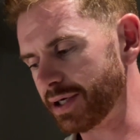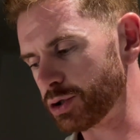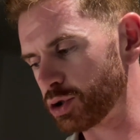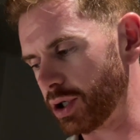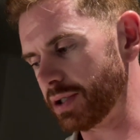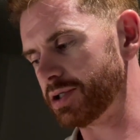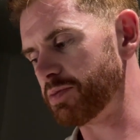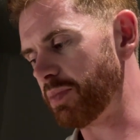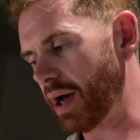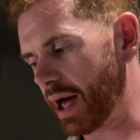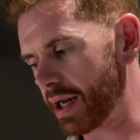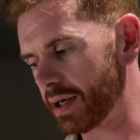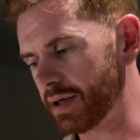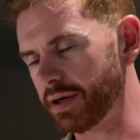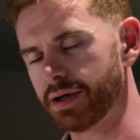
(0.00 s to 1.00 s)

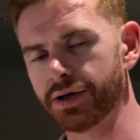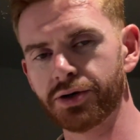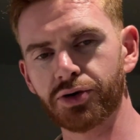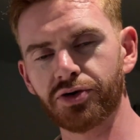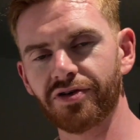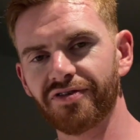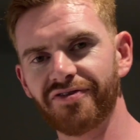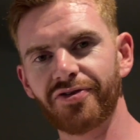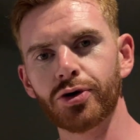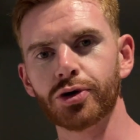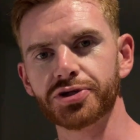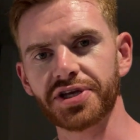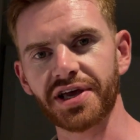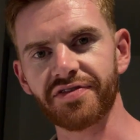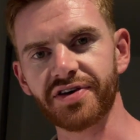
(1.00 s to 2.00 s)
transparent full
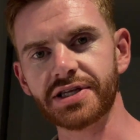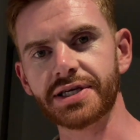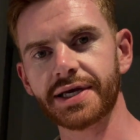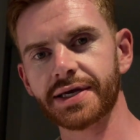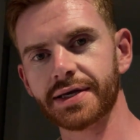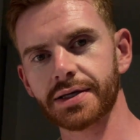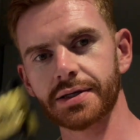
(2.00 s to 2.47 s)
day of eating.